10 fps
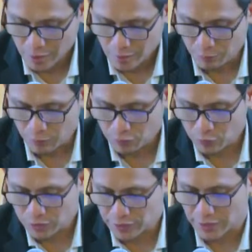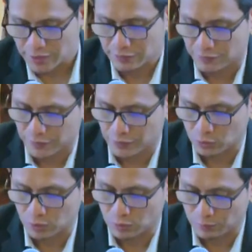Before we dive into
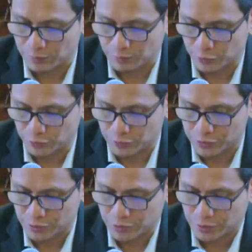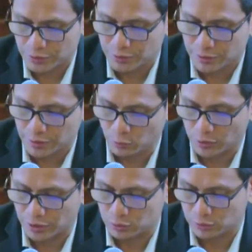our main presentation, I would
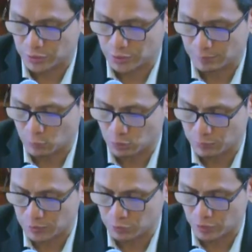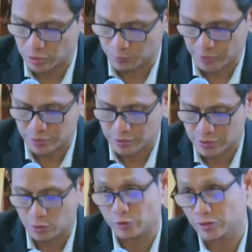like to take a moment to express
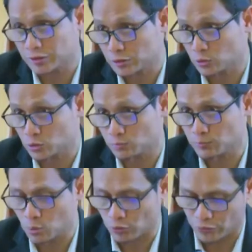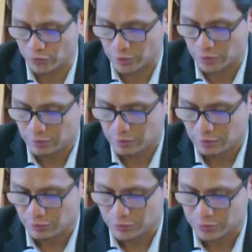our gratitude to both
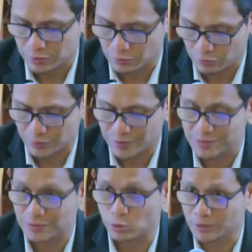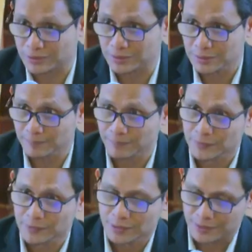the organizing committee,
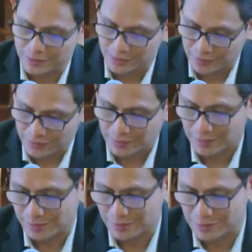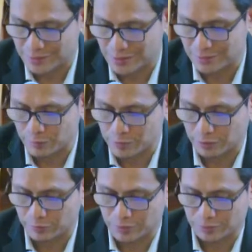ISTAC and Syed
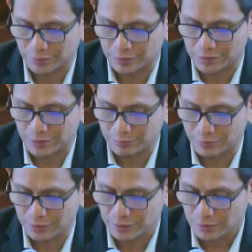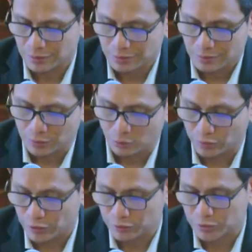Naquib Attas uh, Library and
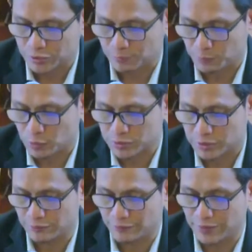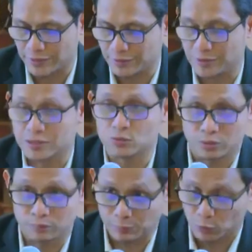without the support event like this,
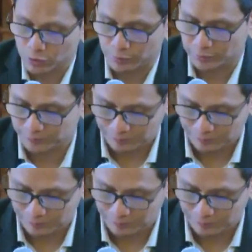wouldn't be possible.